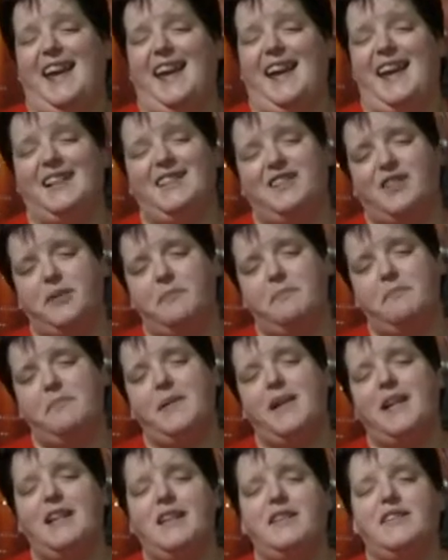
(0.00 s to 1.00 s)
it's
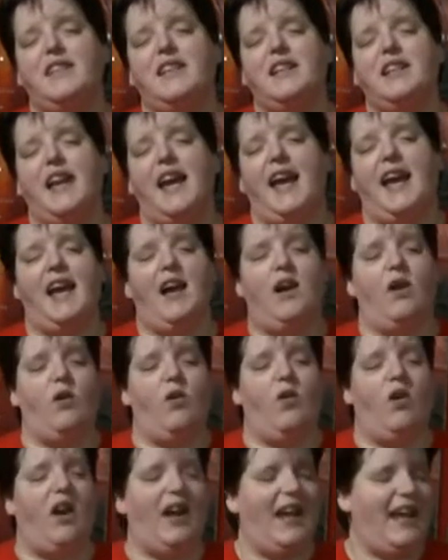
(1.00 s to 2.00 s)
amazing
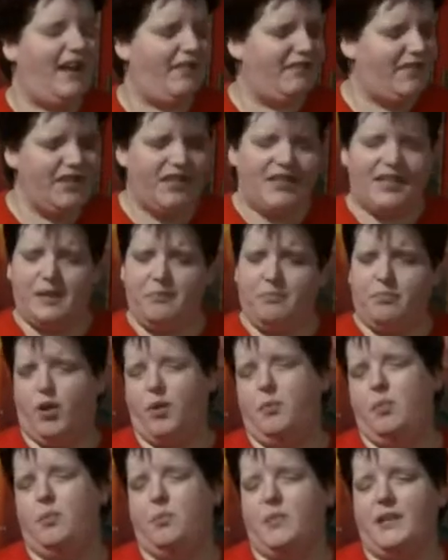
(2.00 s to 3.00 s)
how, I have the same
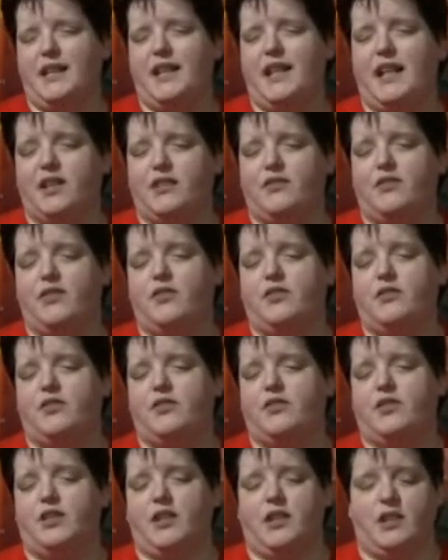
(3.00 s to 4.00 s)
problem with The
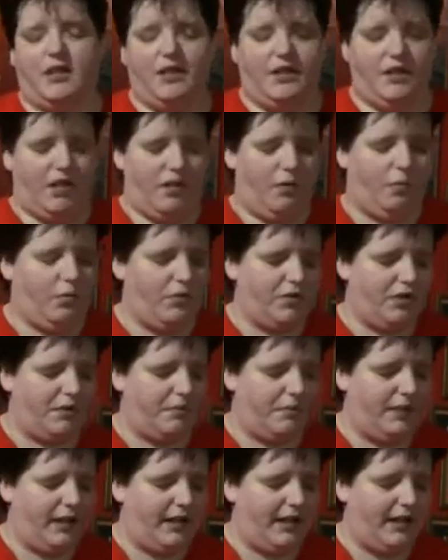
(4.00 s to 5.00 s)
X-Files, I Want to
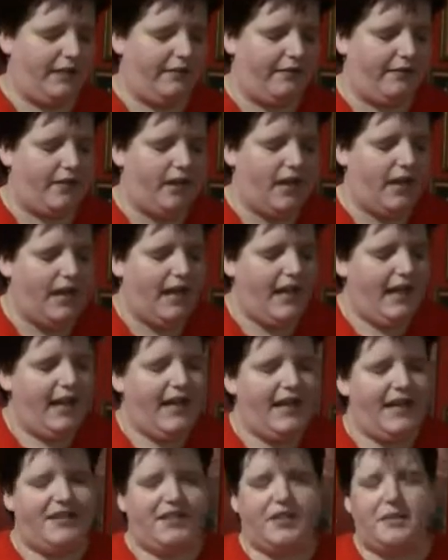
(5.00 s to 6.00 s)
Believe.
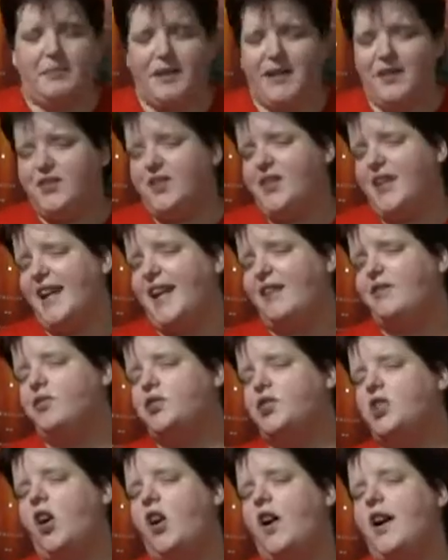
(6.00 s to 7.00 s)
It's amazing how
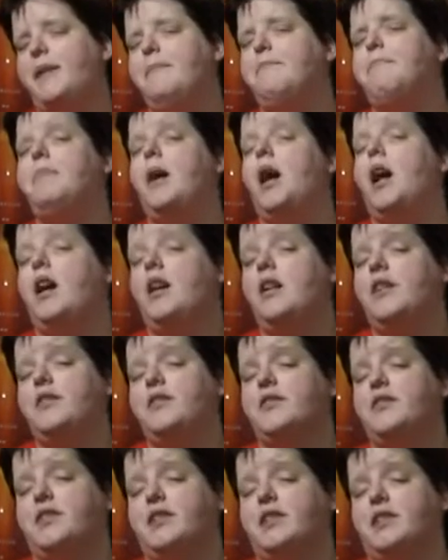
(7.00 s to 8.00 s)
time
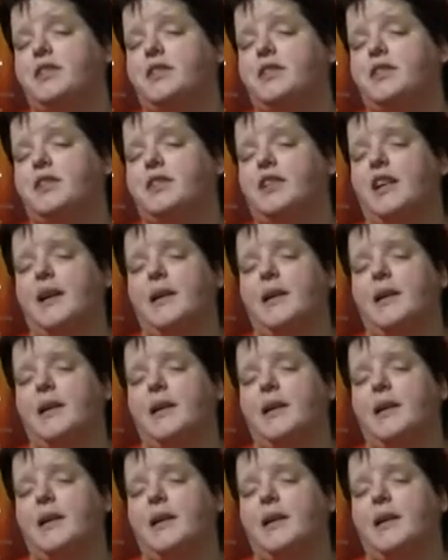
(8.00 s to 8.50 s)
passes,